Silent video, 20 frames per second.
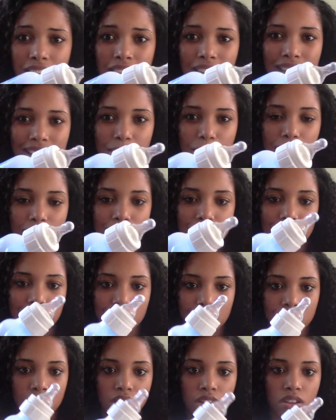he
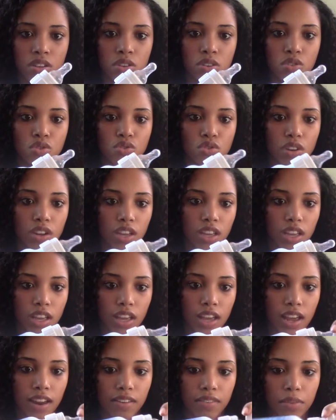wasn't
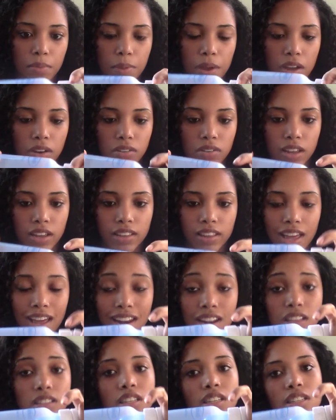drinking out of the bottle like
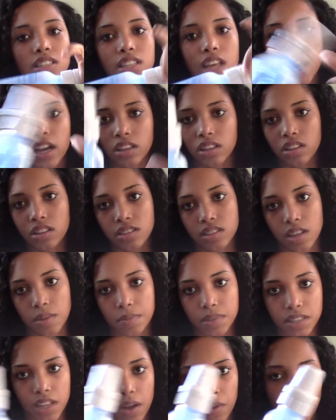that. It's exactly the same
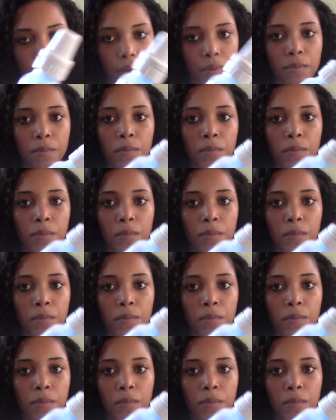as that one.